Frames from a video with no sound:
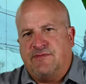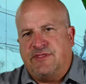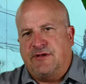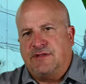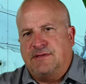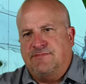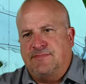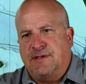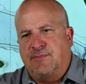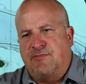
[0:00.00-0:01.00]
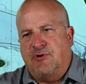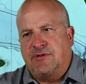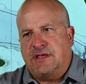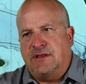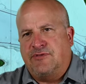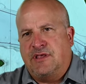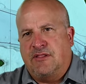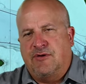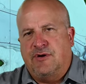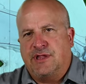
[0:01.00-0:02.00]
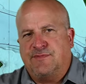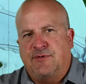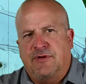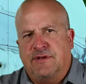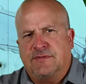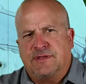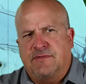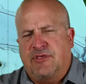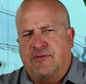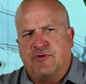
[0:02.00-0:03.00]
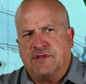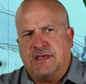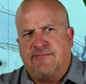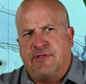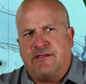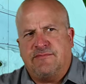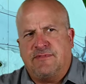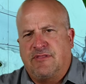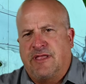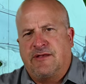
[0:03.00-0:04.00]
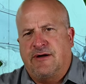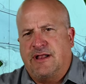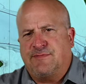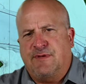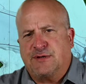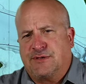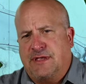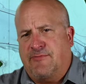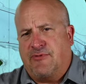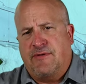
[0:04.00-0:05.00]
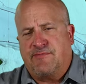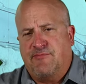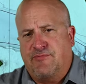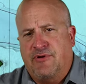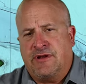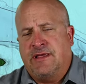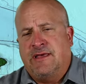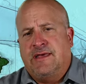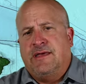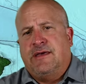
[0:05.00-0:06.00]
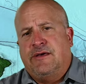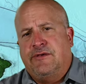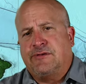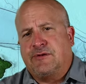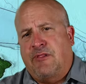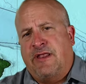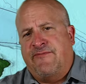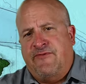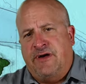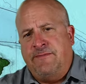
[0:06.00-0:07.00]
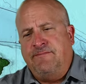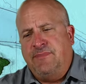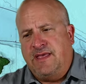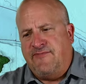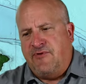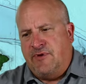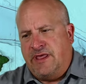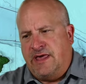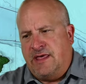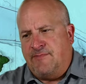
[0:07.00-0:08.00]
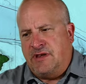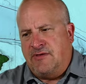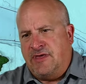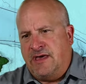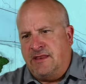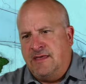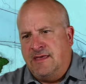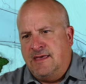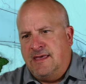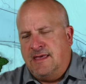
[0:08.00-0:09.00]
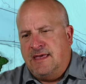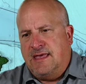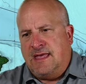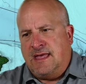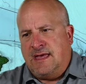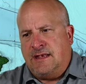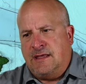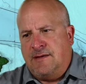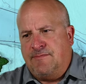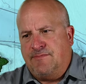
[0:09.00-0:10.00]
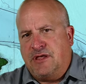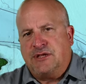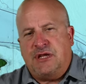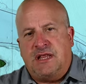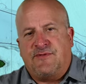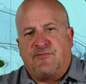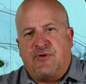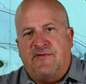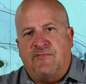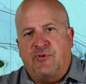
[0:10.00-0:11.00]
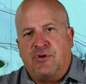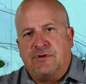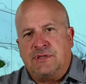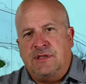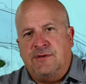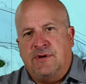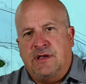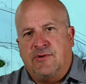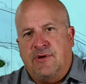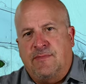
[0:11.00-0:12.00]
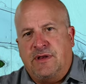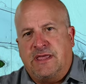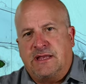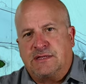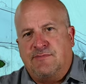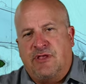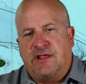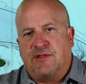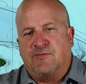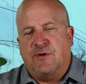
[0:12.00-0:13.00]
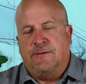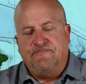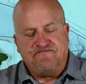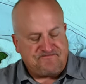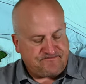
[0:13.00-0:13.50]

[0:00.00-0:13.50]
But there's some some of the boats I know the Aloha Spirit and some of the other boats have like lingcod special type trips booked. Those are a lot of fun if you want to head up and do that. And uh, good chance for private boaters to uh, go up and catch some ling as well.